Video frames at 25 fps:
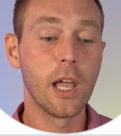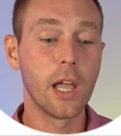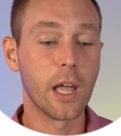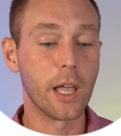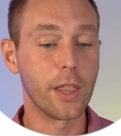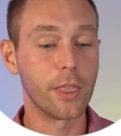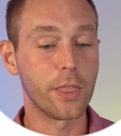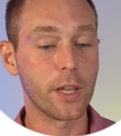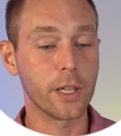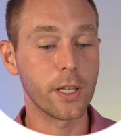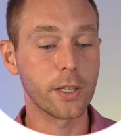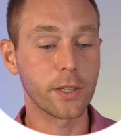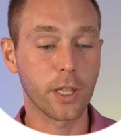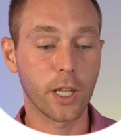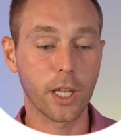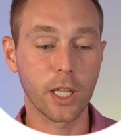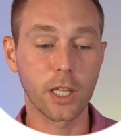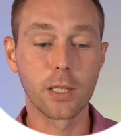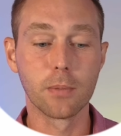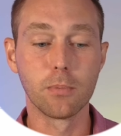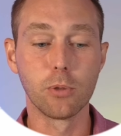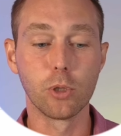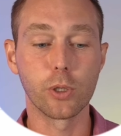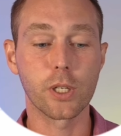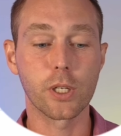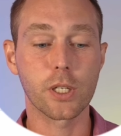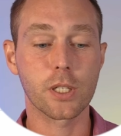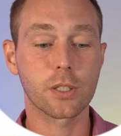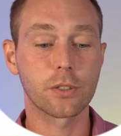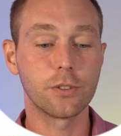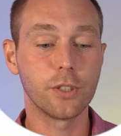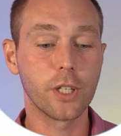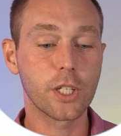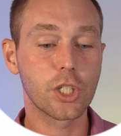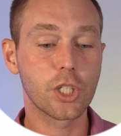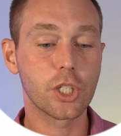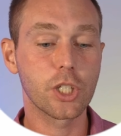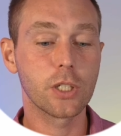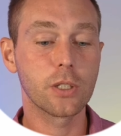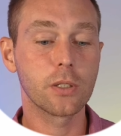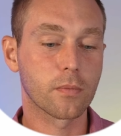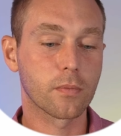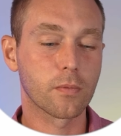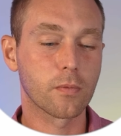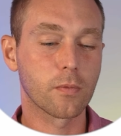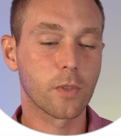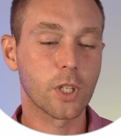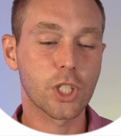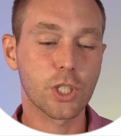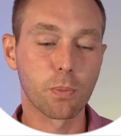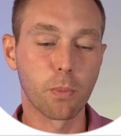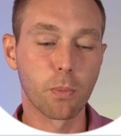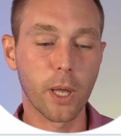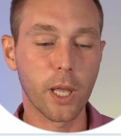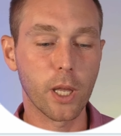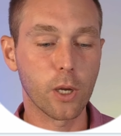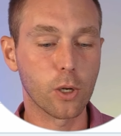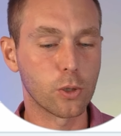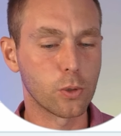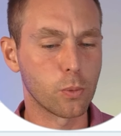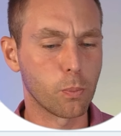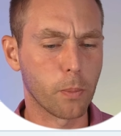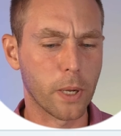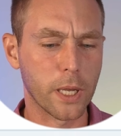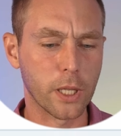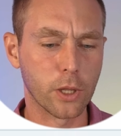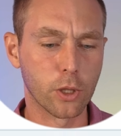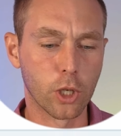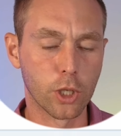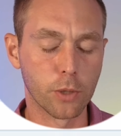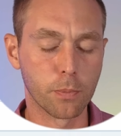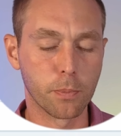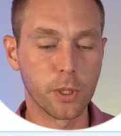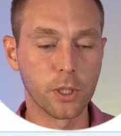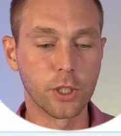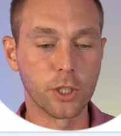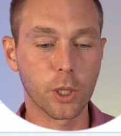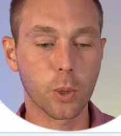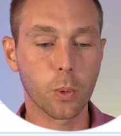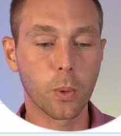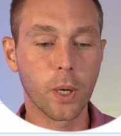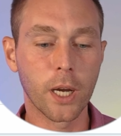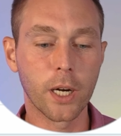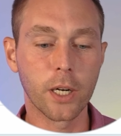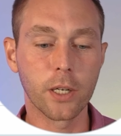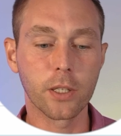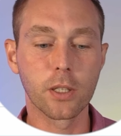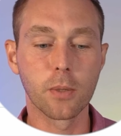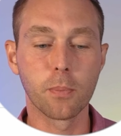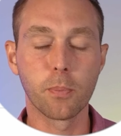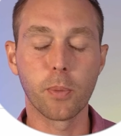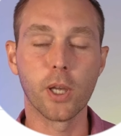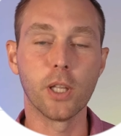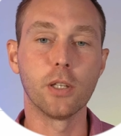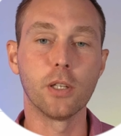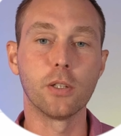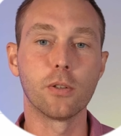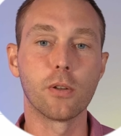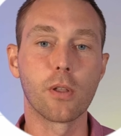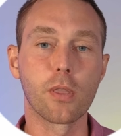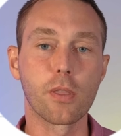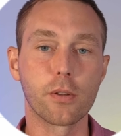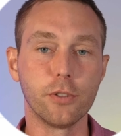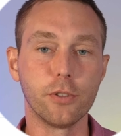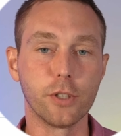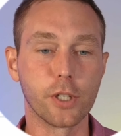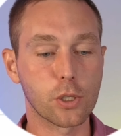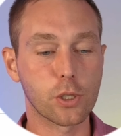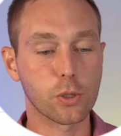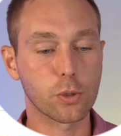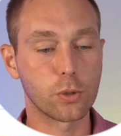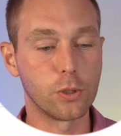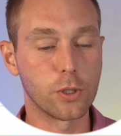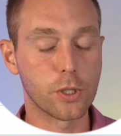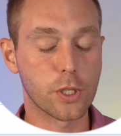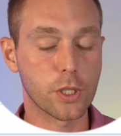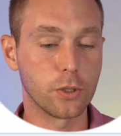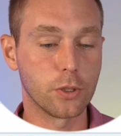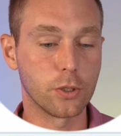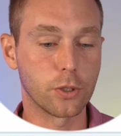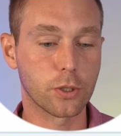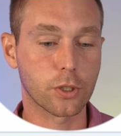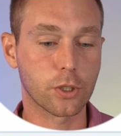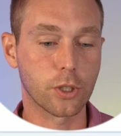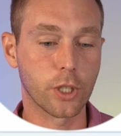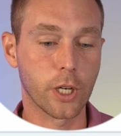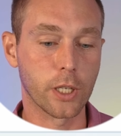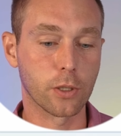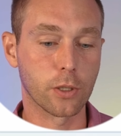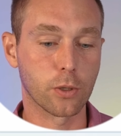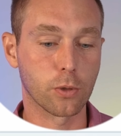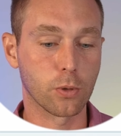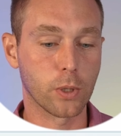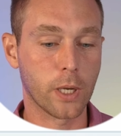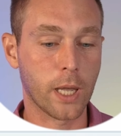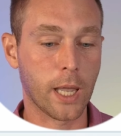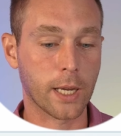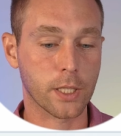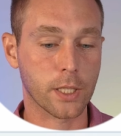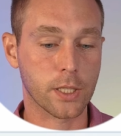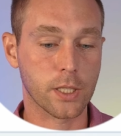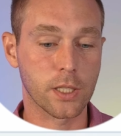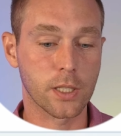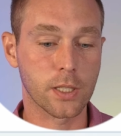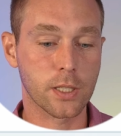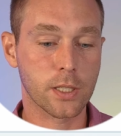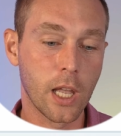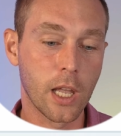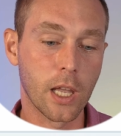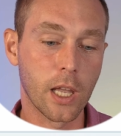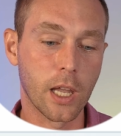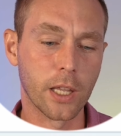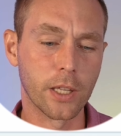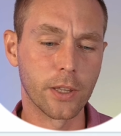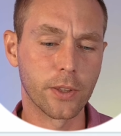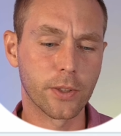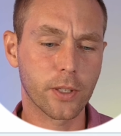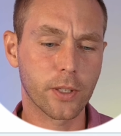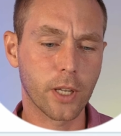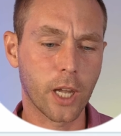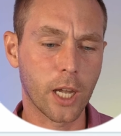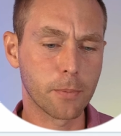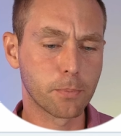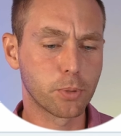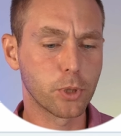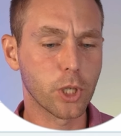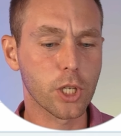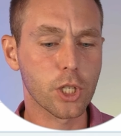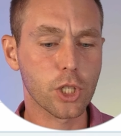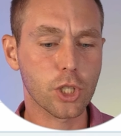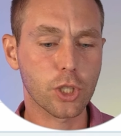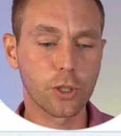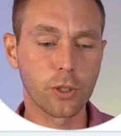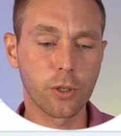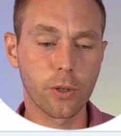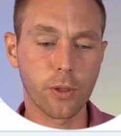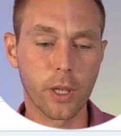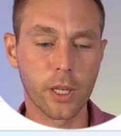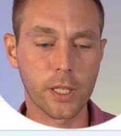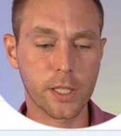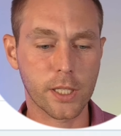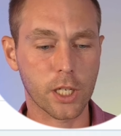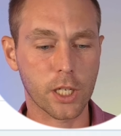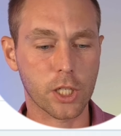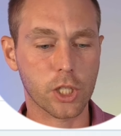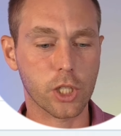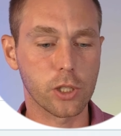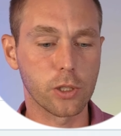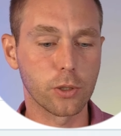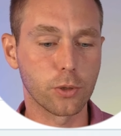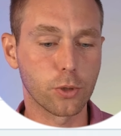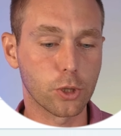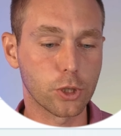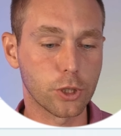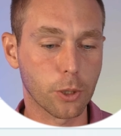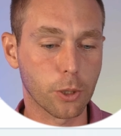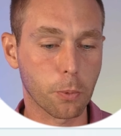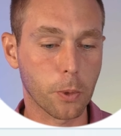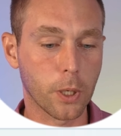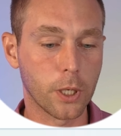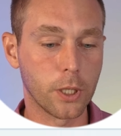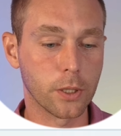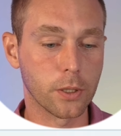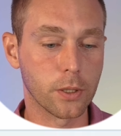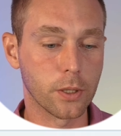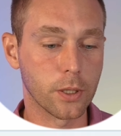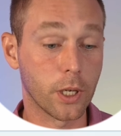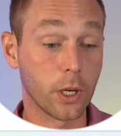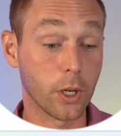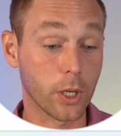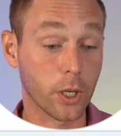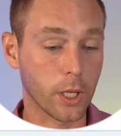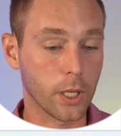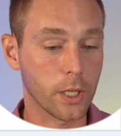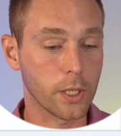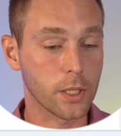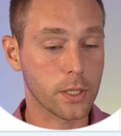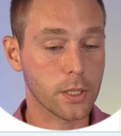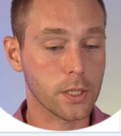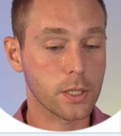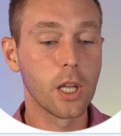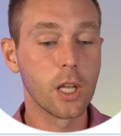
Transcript: And then AWS region, which may or may not be required depending on the resource you're trying to access. And I'm pretty sure it's actually not required in our case,